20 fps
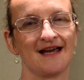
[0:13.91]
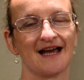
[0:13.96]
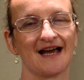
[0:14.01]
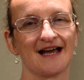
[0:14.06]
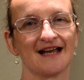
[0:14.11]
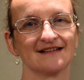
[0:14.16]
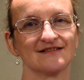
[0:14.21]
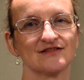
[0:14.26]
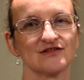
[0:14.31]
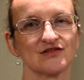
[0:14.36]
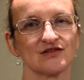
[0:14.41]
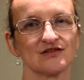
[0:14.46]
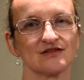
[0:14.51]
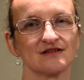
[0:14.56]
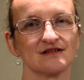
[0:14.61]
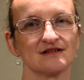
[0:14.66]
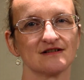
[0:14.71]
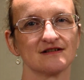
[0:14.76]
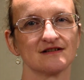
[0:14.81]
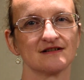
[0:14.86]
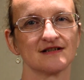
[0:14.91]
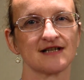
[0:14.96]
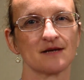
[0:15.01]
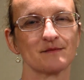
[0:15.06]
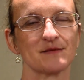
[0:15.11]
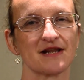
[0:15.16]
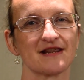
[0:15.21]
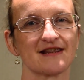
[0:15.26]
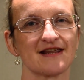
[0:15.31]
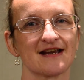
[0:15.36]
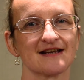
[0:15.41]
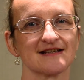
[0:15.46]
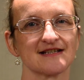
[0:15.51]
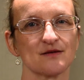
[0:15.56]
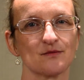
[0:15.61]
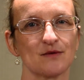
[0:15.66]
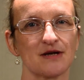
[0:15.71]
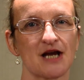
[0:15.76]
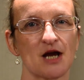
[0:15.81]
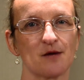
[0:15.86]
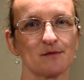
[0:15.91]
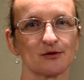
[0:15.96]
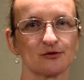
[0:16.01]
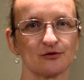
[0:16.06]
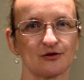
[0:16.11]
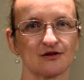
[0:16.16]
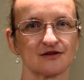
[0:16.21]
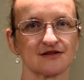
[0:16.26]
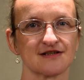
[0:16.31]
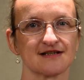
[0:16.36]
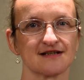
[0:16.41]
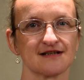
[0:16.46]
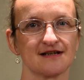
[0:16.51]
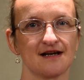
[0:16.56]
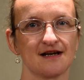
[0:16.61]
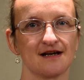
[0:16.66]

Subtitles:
And some of the things that we come across,